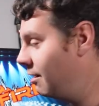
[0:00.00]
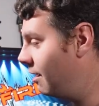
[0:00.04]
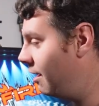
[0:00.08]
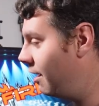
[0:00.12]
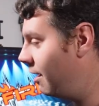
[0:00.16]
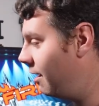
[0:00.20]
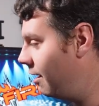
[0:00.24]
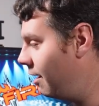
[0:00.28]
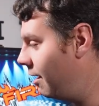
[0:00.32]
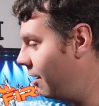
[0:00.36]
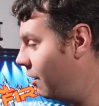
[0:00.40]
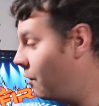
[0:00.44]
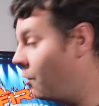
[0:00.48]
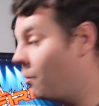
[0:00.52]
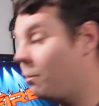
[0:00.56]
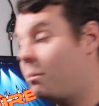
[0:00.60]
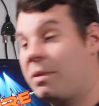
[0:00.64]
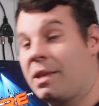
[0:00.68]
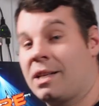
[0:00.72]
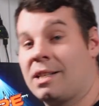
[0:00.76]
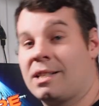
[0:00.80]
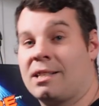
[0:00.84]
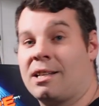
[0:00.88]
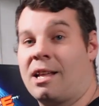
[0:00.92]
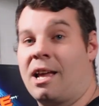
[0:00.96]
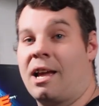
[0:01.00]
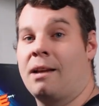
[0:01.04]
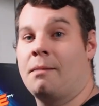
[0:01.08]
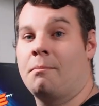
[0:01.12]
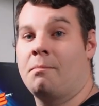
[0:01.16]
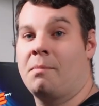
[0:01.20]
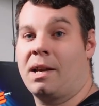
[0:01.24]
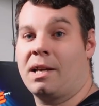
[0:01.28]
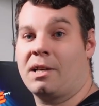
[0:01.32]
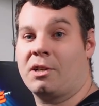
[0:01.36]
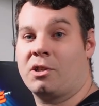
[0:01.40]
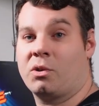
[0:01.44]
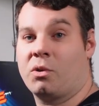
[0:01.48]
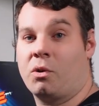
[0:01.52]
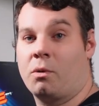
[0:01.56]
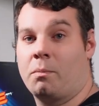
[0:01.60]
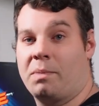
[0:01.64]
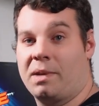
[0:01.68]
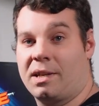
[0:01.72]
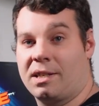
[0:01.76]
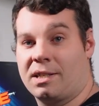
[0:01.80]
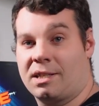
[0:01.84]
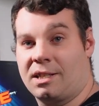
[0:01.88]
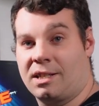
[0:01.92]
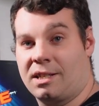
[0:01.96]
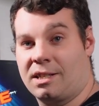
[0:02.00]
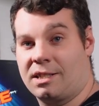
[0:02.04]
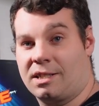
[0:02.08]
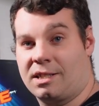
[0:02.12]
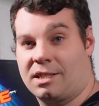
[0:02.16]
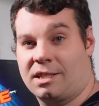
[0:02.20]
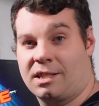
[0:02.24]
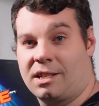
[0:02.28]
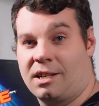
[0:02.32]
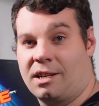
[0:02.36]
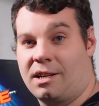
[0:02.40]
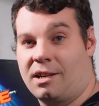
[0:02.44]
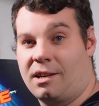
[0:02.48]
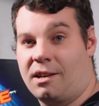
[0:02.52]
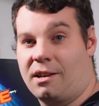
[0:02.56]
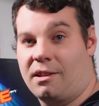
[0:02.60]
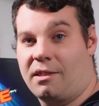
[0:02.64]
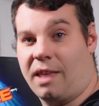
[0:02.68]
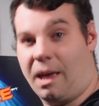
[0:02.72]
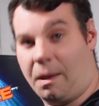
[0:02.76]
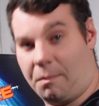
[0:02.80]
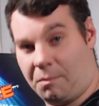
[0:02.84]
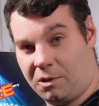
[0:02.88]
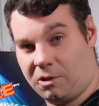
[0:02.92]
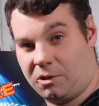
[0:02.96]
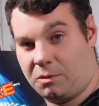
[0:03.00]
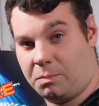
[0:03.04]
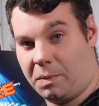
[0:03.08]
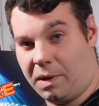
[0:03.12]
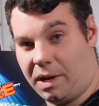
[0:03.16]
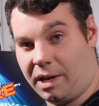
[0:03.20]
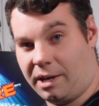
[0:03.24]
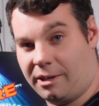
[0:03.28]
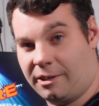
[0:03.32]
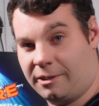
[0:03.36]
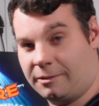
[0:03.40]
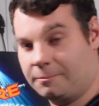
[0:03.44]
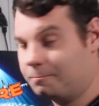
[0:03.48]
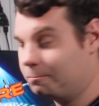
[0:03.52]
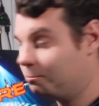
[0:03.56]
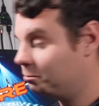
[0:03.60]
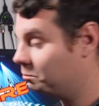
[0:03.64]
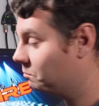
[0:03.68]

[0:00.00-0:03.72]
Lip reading: I hope this light makes your business that much better.